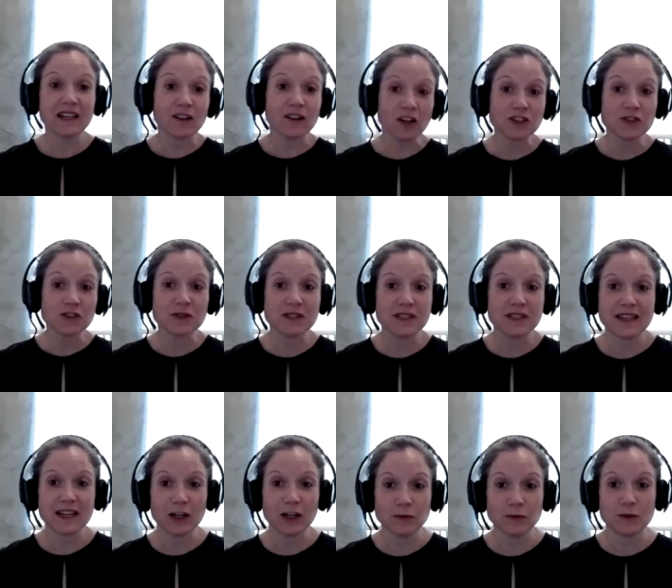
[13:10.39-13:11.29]
also um, has
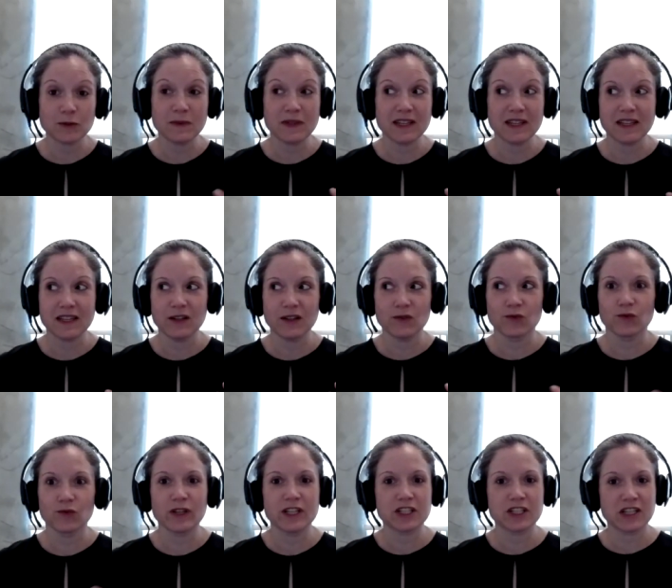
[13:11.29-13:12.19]
helped me
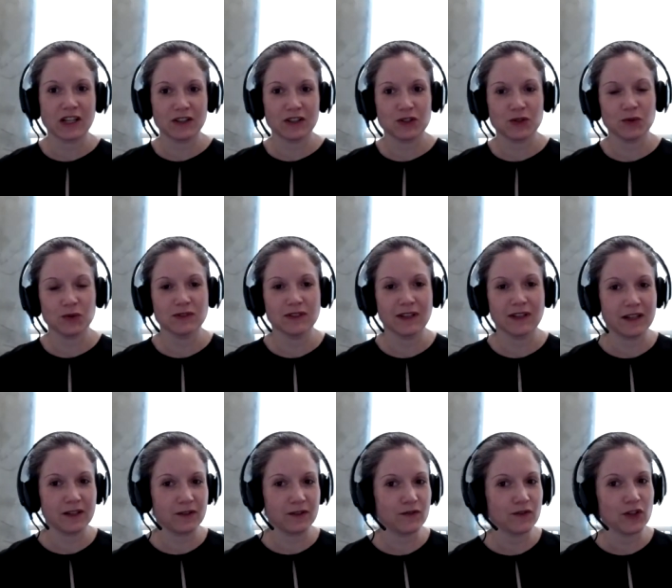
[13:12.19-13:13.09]
reach out to a lot
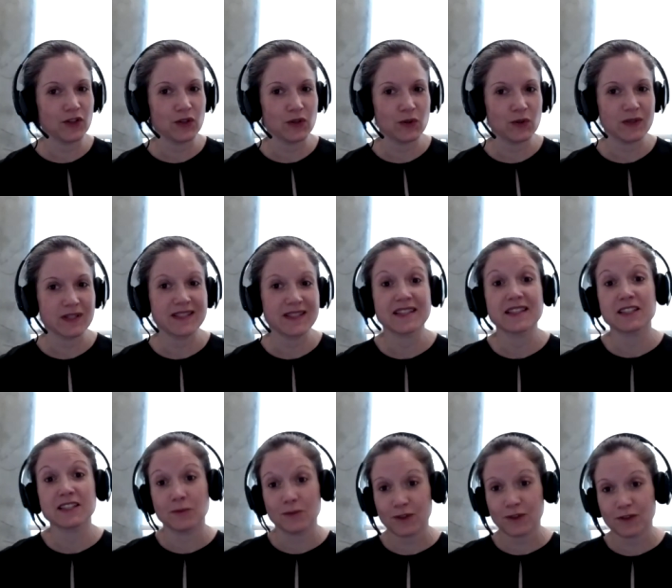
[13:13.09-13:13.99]
of new
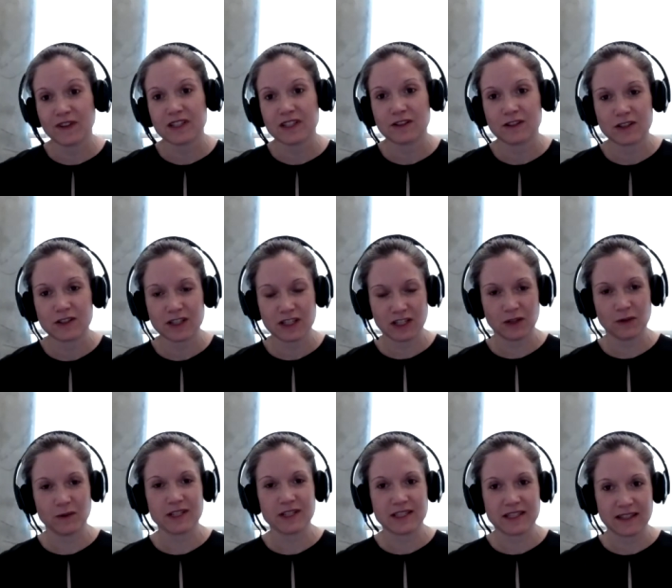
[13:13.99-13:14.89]
assistant professors at
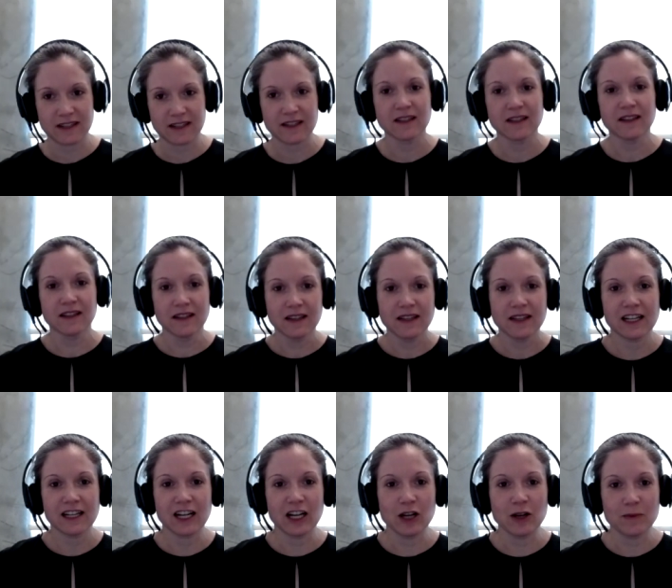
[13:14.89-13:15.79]
USC,
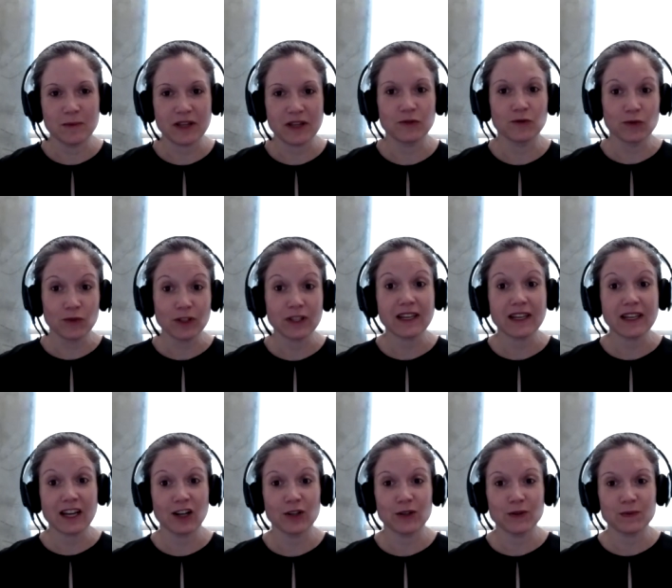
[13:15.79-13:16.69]
um, and really
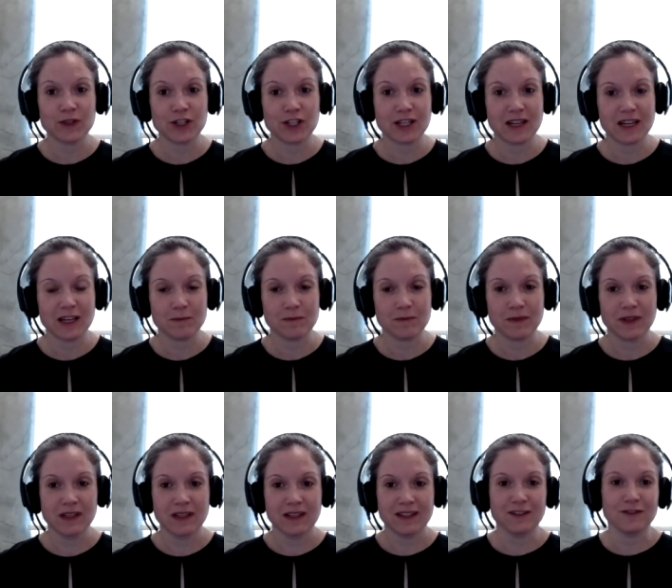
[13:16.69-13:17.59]
help shape
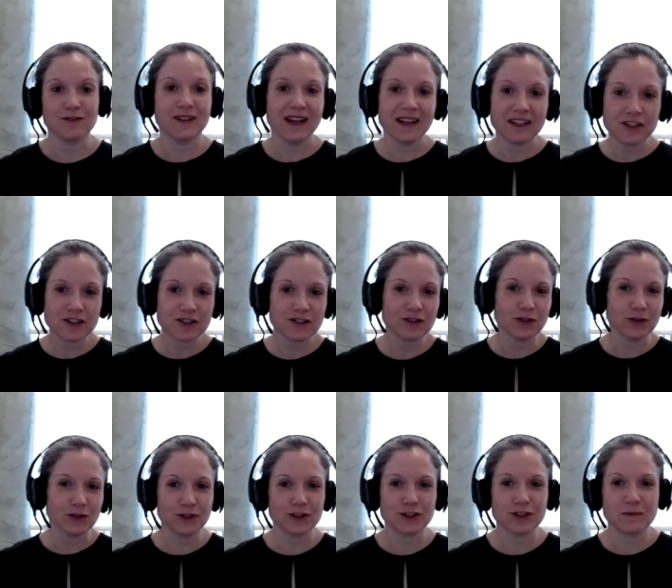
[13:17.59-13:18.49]
you know not just the
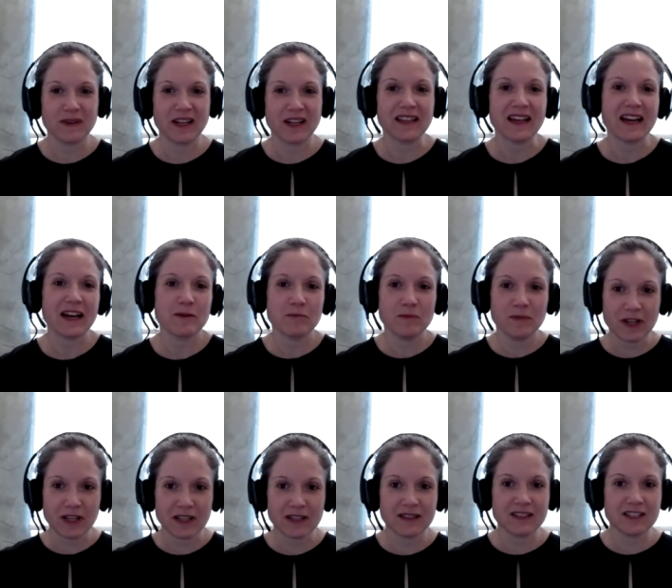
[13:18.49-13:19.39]
culture in my lab,
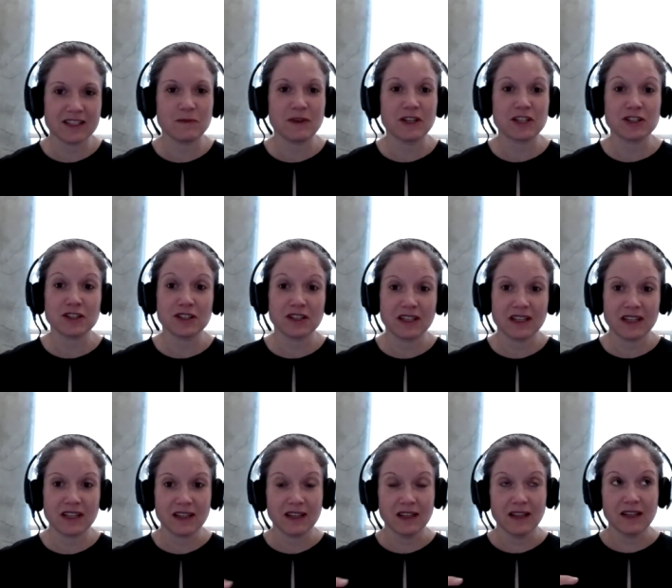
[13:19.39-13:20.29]
but
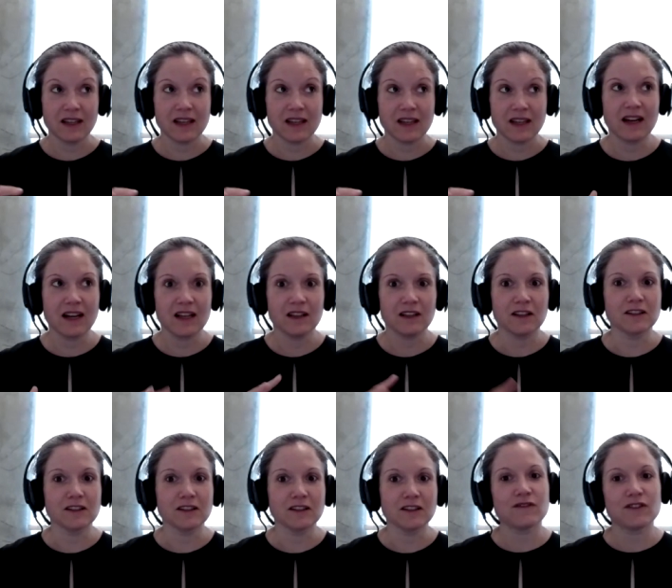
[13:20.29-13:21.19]
especially uh, a
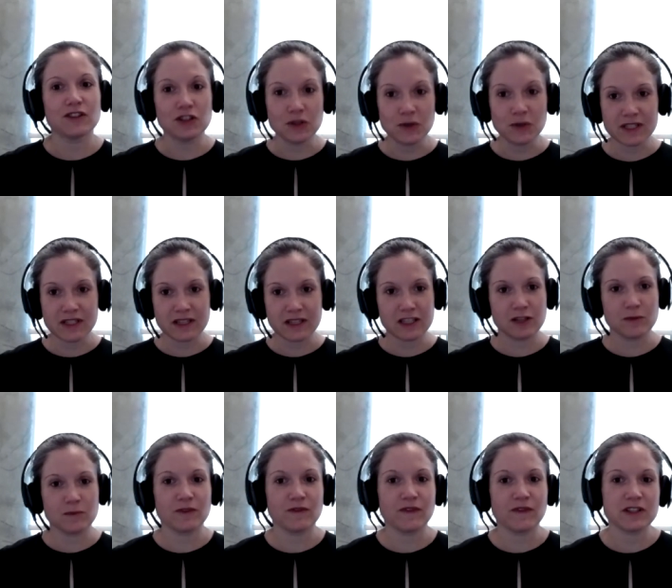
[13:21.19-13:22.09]
lot of the new assistant
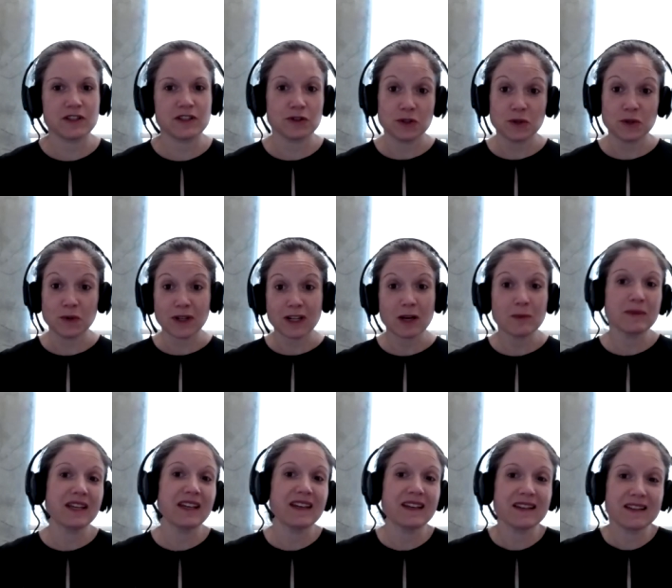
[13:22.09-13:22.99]
professors who are
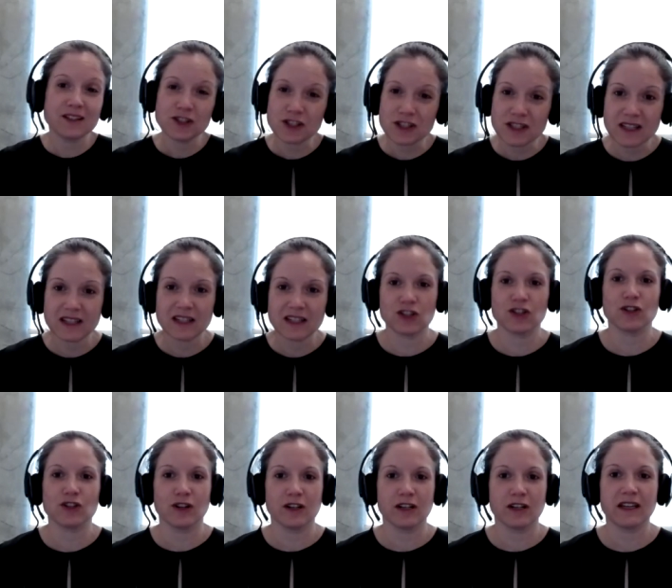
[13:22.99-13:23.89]
coming in and just getting
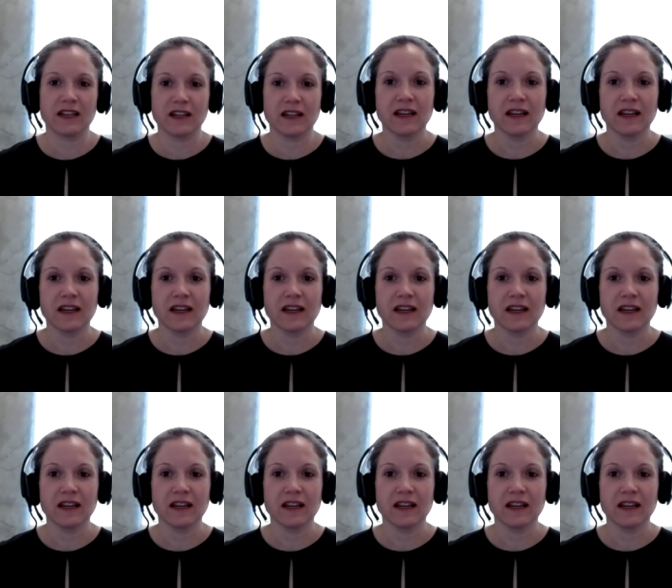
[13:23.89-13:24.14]
started.